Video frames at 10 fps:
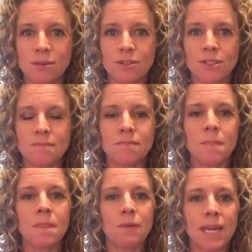owners,
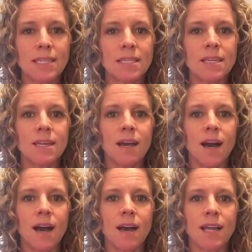right?
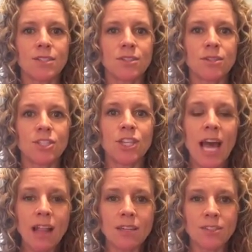And so the
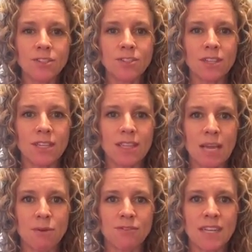challenge that
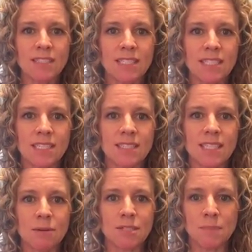they were facing is
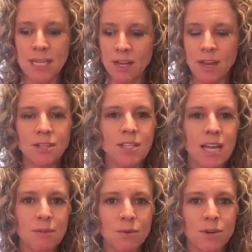they were spending all their
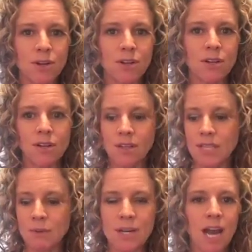time at work,
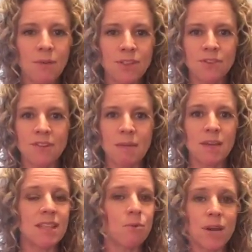they were not with their
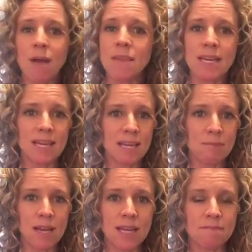family, and they were not making any
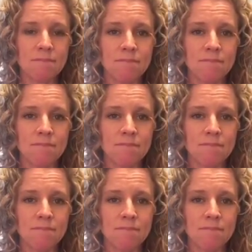money.